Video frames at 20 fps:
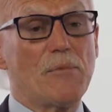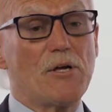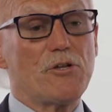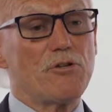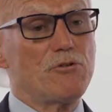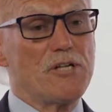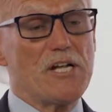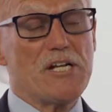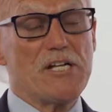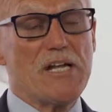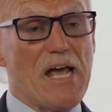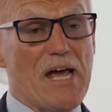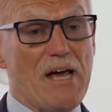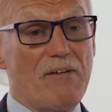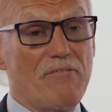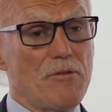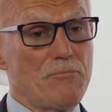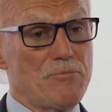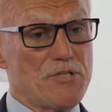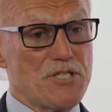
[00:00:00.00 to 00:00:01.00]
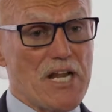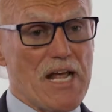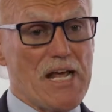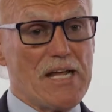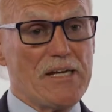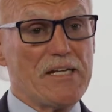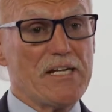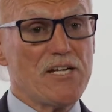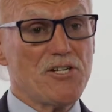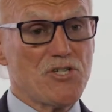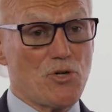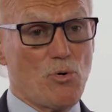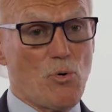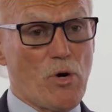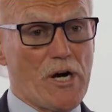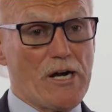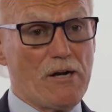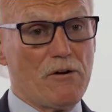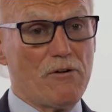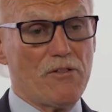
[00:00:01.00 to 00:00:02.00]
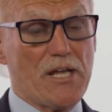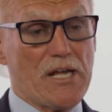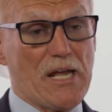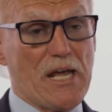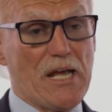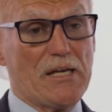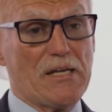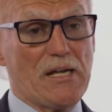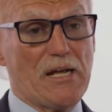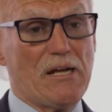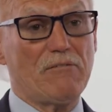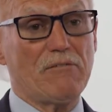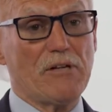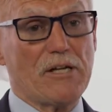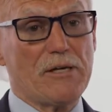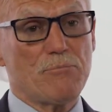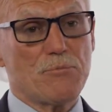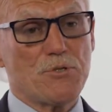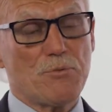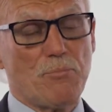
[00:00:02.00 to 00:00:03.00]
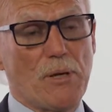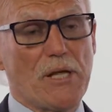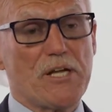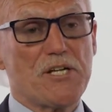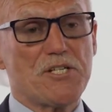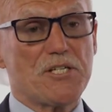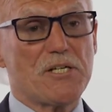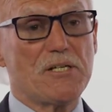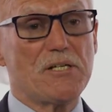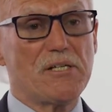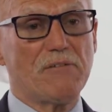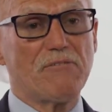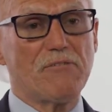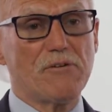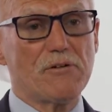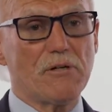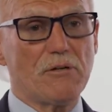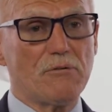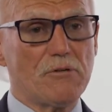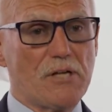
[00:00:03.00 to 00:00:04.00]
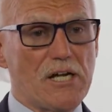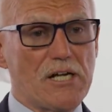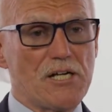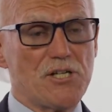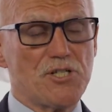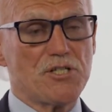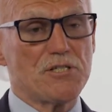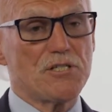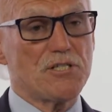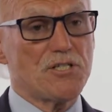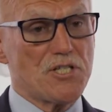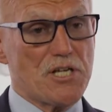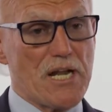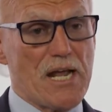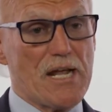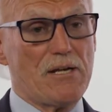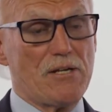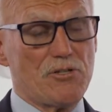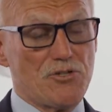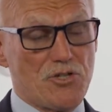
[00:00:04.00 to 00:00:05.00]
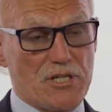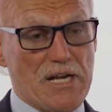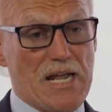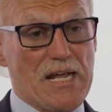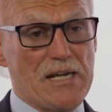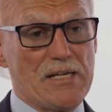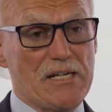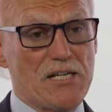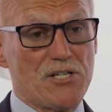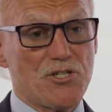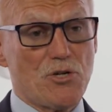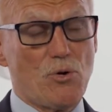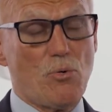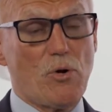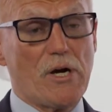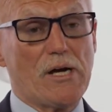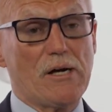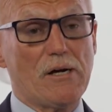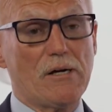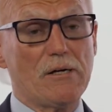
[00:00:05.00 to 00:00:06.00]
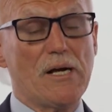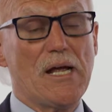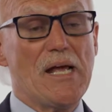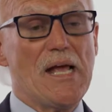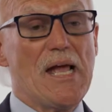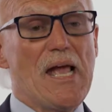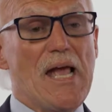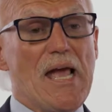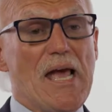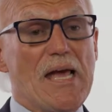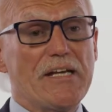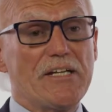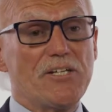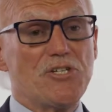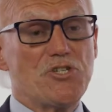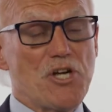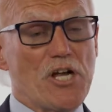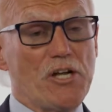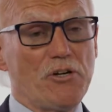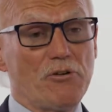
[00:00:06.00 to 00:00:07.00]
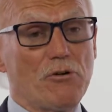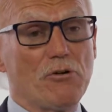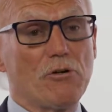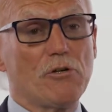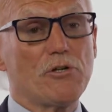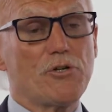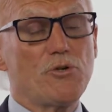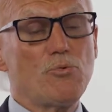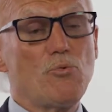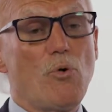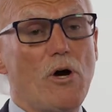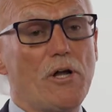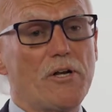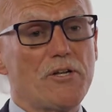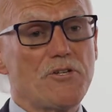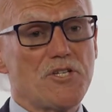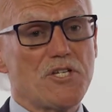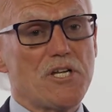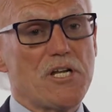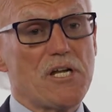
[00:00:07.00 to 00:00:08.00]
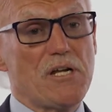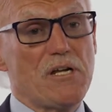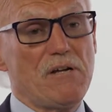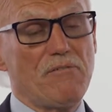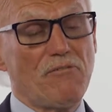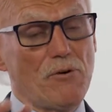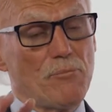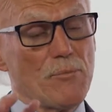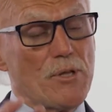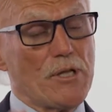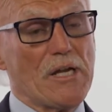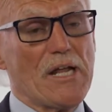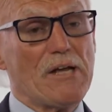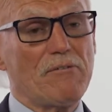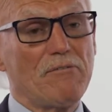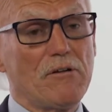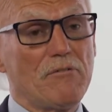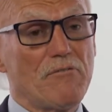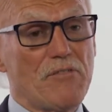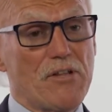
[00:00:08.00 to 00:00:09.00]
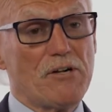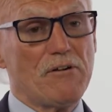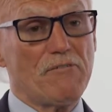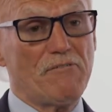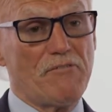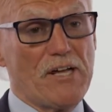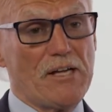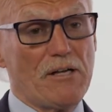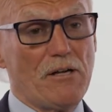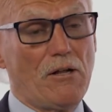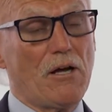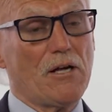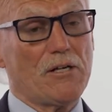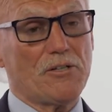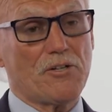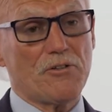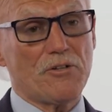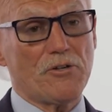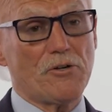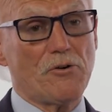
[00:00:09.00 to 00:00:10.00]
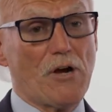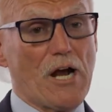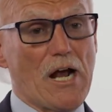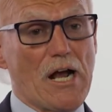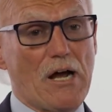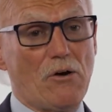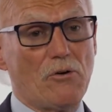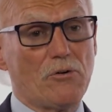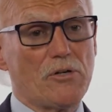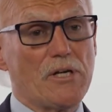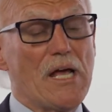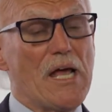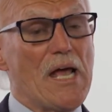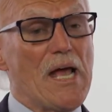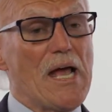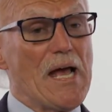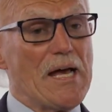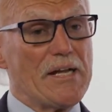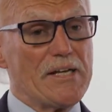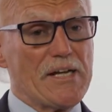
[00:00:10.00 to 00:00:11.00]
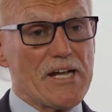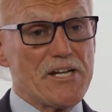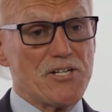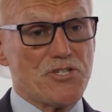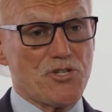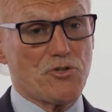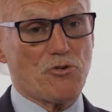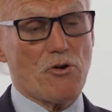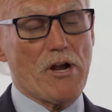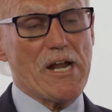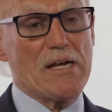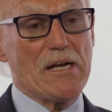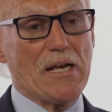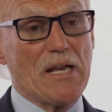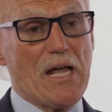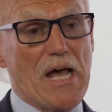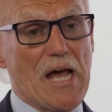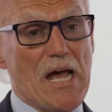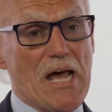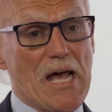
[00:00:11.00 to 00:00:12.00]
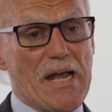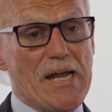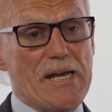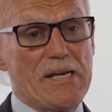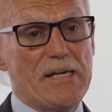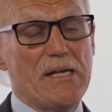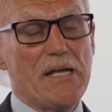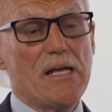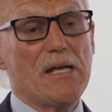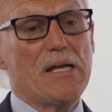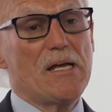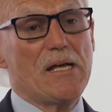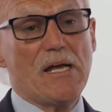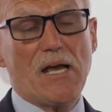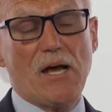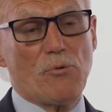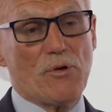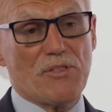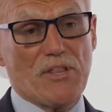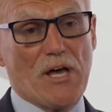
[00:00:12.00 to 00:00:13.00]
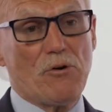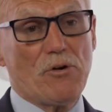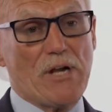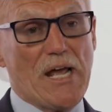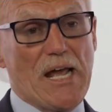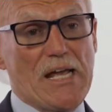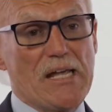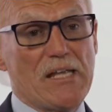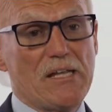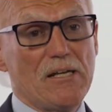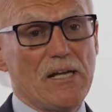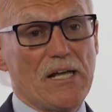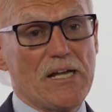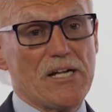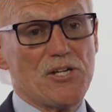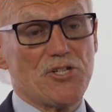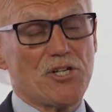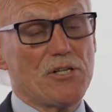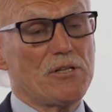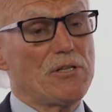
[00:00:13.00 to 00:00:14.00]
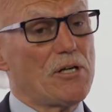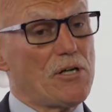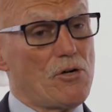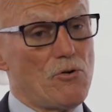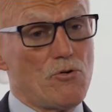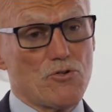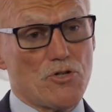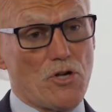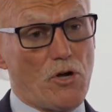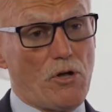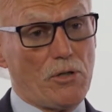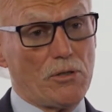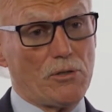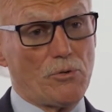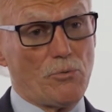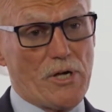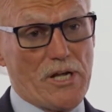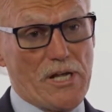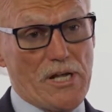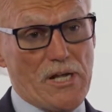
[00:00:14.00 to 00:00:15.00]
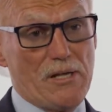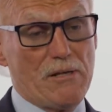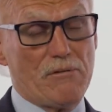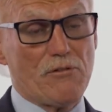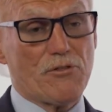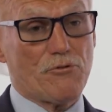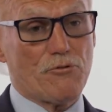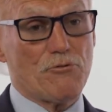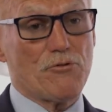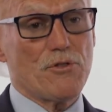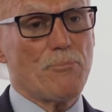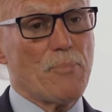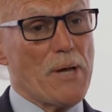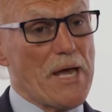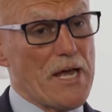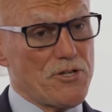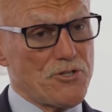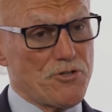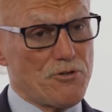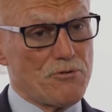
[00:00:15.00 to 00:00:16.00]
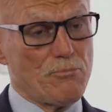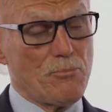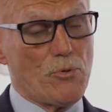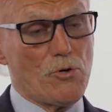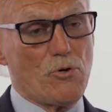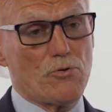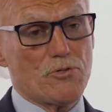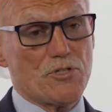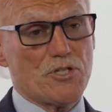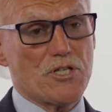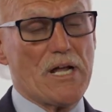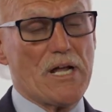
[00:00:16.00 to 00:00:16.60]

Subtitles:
you need to have them standing square. They can't have limbs placed in different locations, standing square. And in general, you want to see from the level of their fetlock to the ground a nice straight line without angulation that goes all the way through the pastern bones